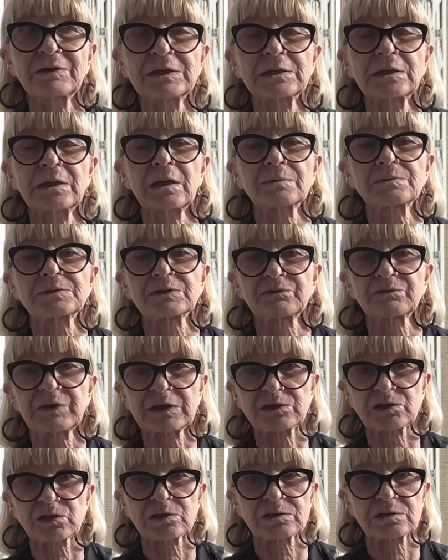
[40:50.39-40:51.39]
any
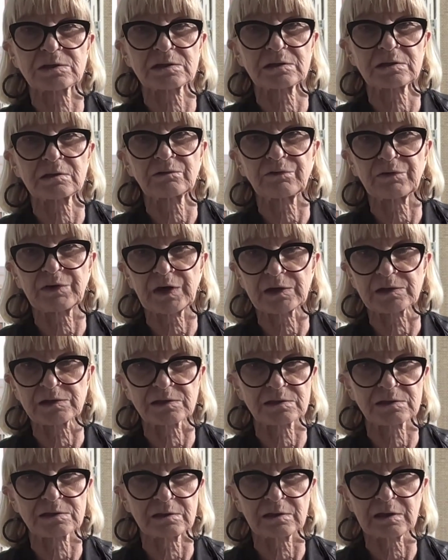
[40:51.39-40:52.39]
observations and
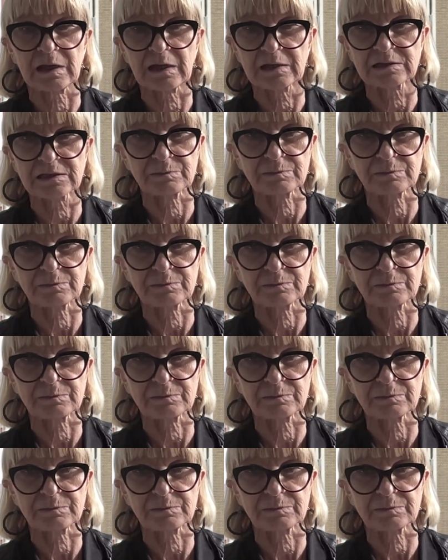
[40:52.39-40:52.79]
advice in that